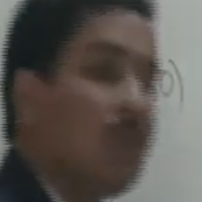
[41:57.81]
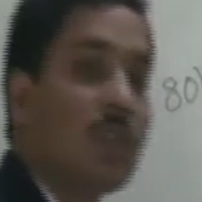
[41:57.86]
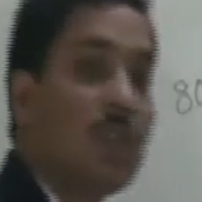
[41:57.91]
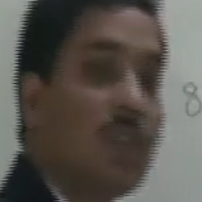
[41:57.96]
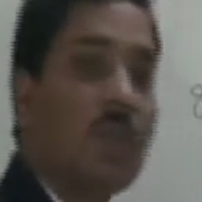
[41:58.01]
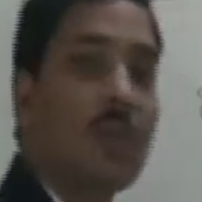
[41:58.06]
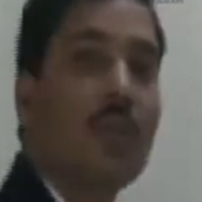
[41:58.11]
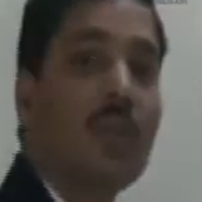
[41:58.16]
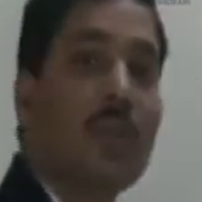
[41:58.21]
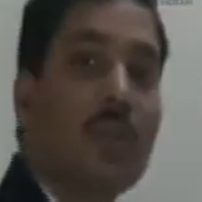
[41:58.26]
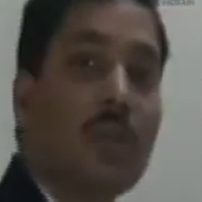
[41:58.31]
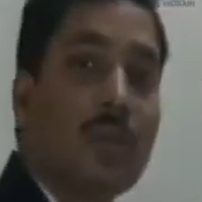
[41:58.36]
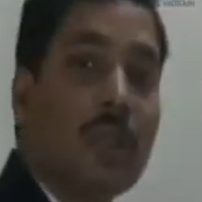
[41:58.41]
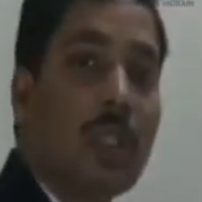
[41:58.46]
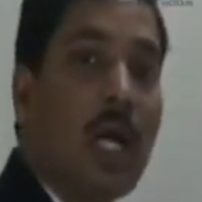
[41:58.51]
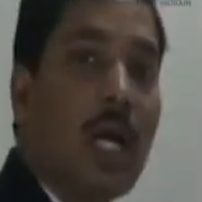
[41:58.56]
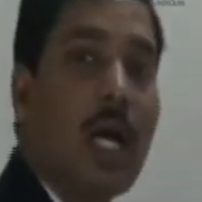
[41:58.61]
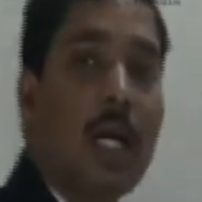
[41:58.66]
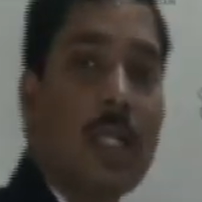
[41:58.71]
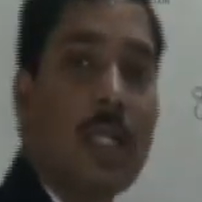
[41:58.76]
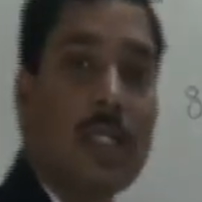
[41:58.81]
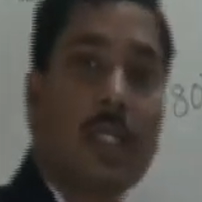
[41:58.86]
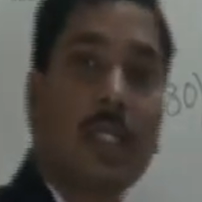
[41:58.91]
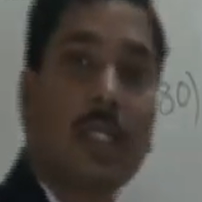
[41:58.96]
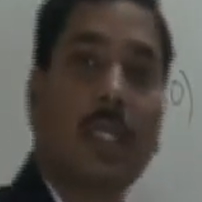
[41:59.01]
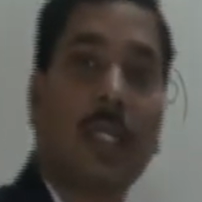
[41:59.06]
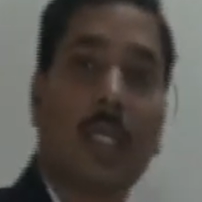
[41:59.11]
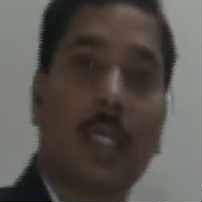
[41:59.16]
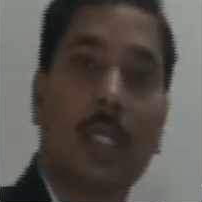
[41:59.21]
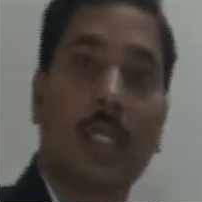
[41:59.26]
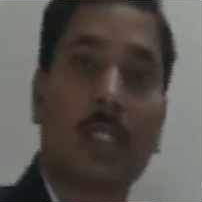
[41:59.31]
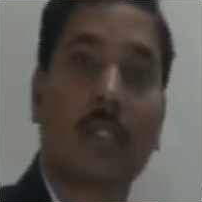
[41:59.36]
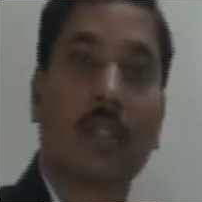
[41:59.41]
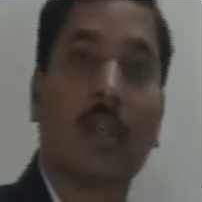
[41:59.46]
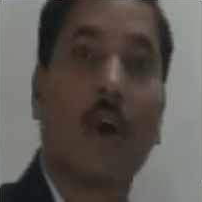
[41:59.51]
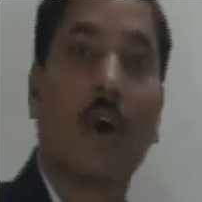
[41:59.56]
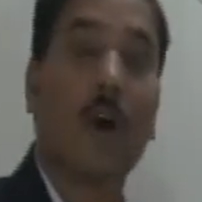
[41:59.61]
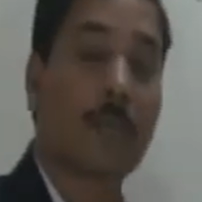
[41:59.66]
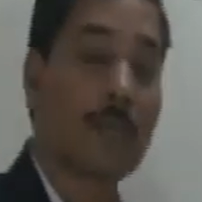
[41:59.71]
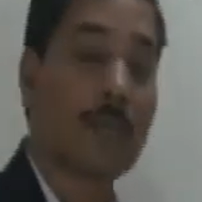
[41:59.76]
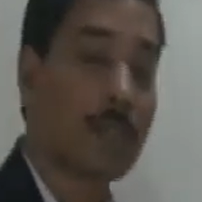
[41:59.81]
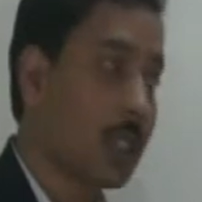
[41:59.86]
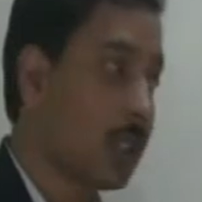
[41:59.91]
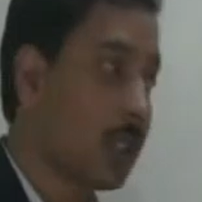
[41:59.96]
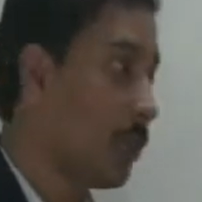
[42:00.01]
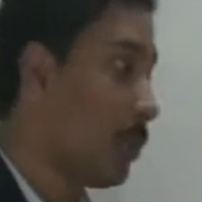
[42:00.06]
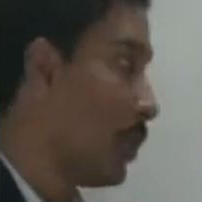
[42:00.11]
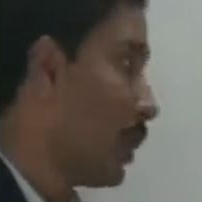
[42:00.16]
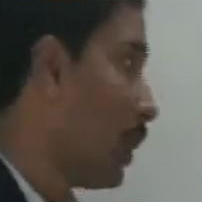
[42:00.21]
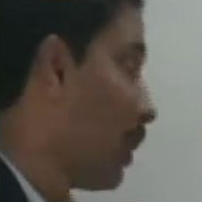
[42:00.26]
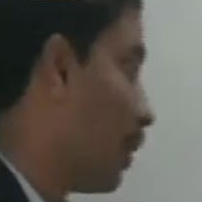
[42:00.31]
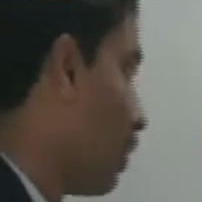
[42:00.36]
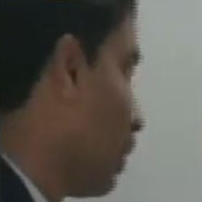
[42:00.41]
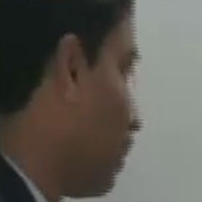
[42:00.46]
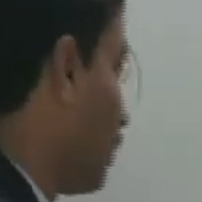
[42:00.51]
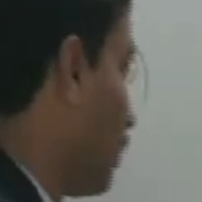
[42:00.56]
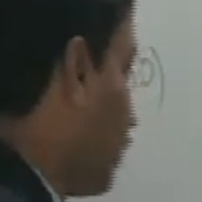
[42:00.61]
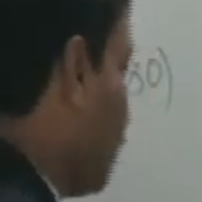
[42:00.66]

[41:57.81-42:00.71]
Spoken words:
So the answer is option B.